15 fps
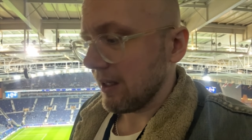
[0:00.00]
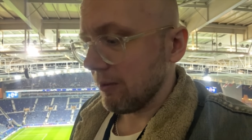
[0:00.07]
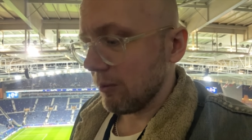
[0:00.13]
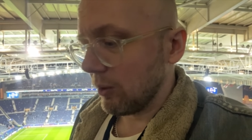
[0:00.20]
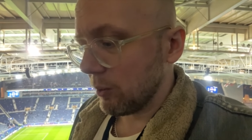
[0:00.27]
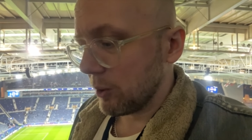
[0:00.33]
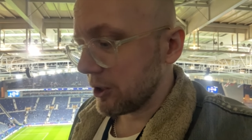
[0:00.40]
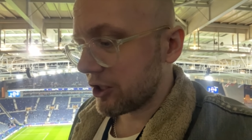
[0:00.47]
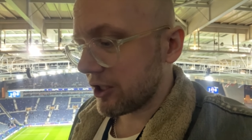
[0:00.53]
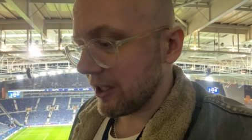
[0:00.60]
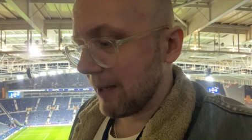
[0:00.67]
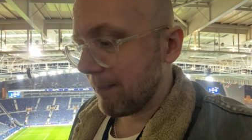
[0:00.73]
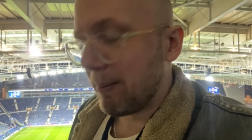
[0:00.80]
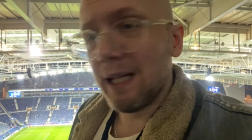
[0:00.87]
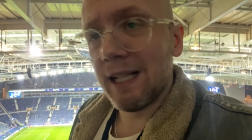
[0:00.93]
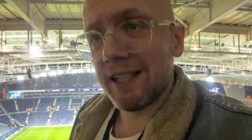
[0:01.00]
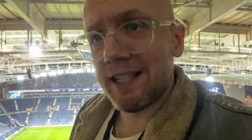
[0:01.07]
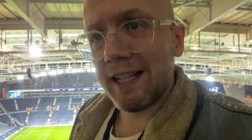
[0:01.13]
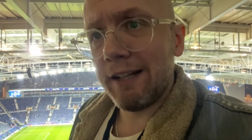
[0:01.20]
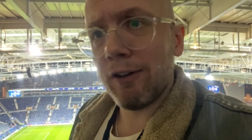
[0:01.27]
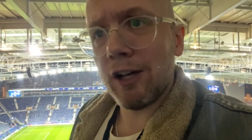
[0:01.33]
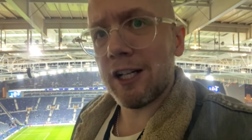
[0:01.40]
was
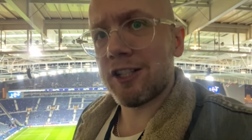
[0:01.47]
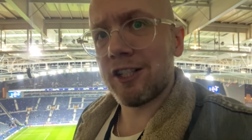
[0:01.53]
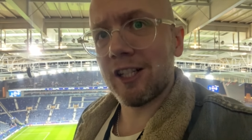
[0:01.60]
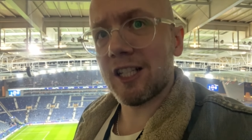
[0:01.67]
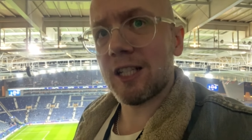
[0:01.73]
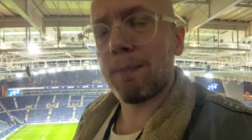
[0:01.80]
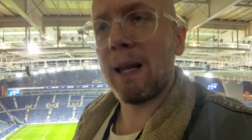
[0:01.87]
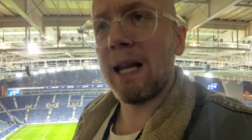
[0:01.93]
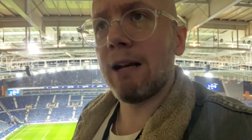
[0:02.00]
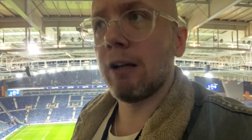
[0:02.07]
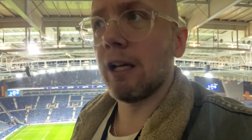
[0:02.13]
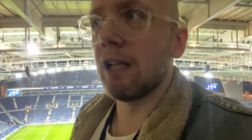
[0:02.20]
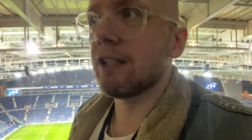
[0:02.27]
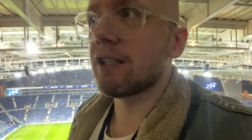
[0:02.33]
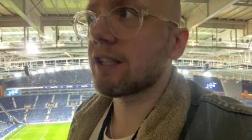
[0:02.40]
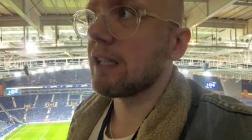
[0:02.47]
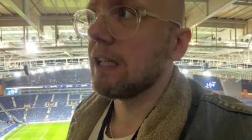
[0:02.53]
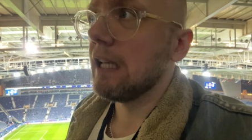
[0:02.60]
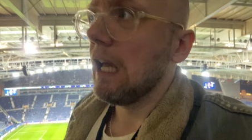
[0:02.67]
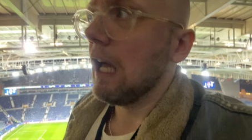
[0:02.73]
ability versus experience.